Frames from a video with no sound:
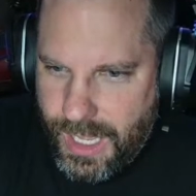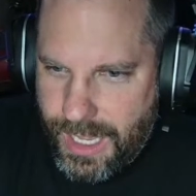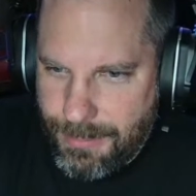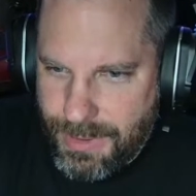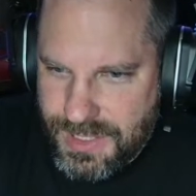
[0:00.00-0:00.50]

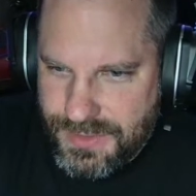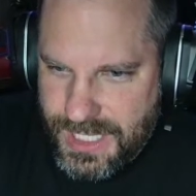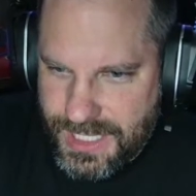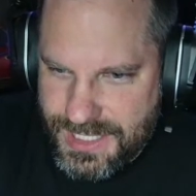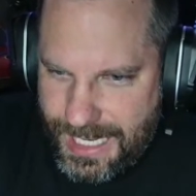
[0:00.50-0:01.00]
must have
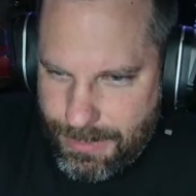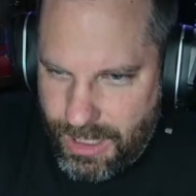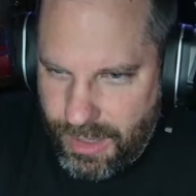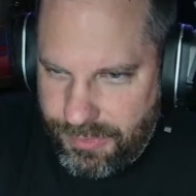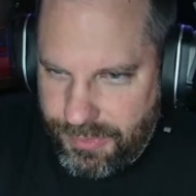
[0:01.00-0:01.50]
said his name
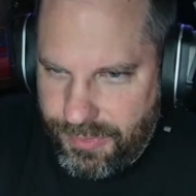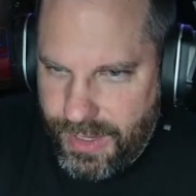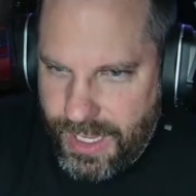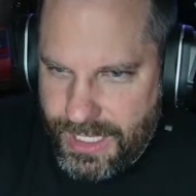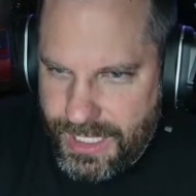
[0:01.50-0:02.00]
enough,
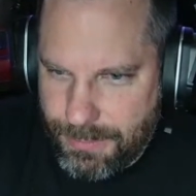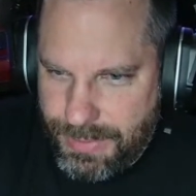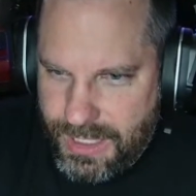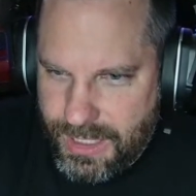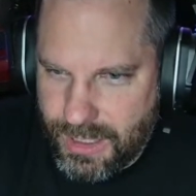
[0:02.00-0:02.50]
and he
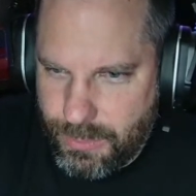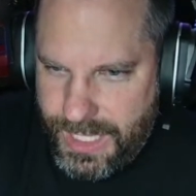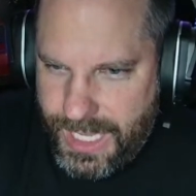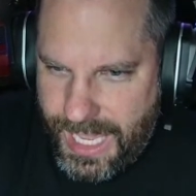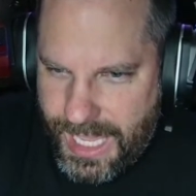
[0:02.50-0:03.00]
appeared.
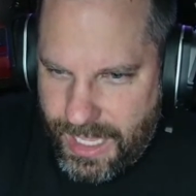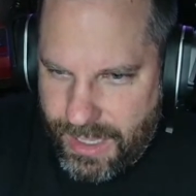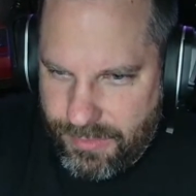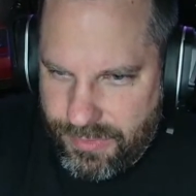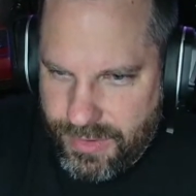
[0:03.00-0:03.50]
We
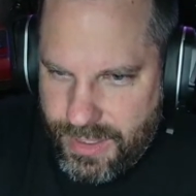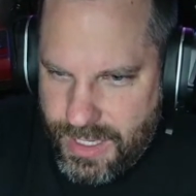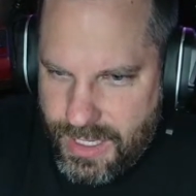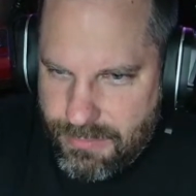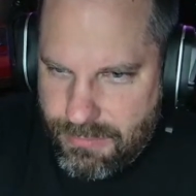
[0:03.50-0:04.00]
have
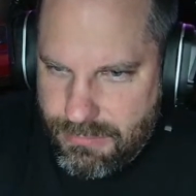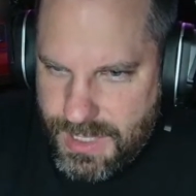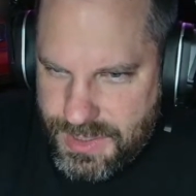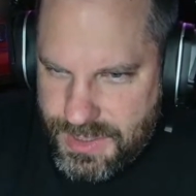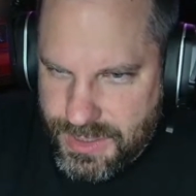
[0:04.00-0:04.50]

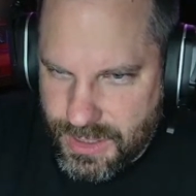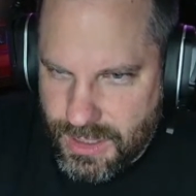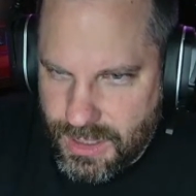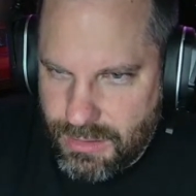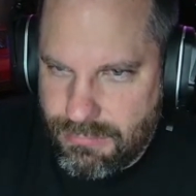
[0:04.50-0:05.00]
Mr.